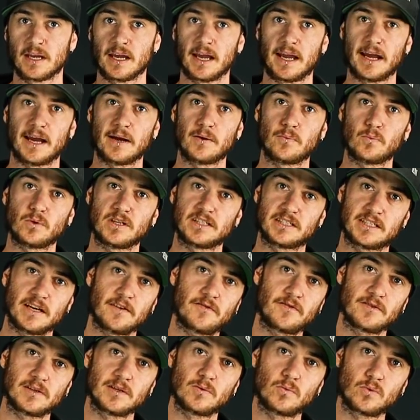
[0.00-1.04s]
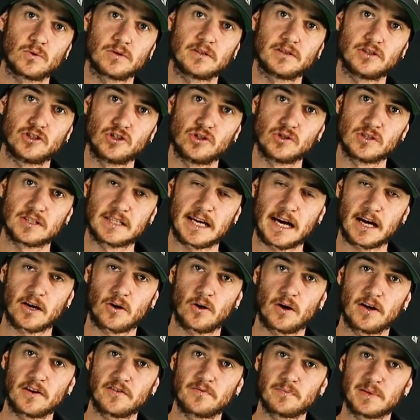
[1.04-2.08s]
And we definitely wouldn't use that
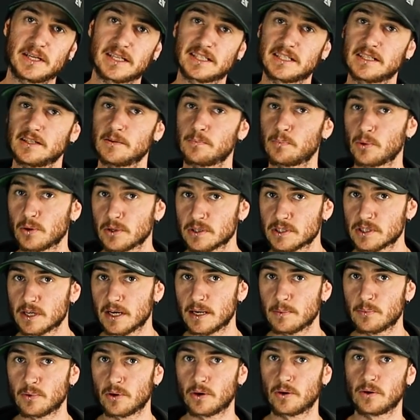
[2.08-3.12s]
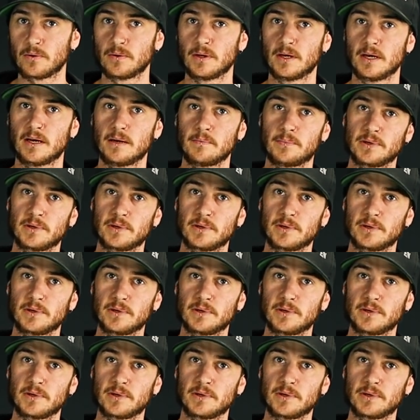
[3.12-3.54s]
kind of mix in a bonsai pot